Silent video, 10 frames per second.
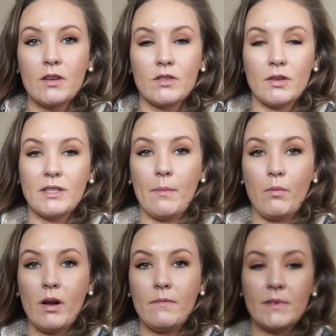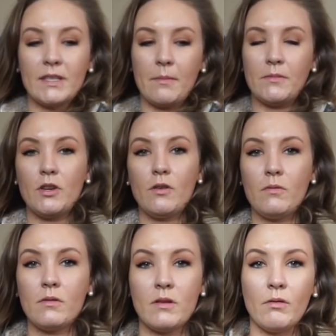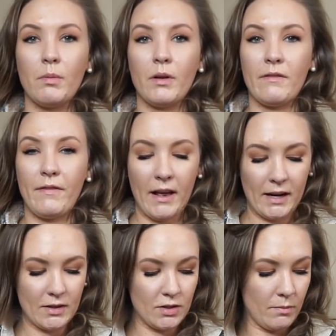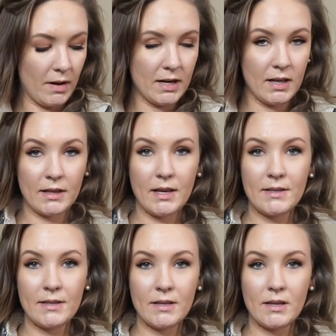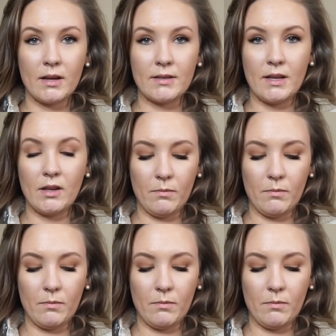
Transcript: So step 1, step 2, we play it flat against our body like this because then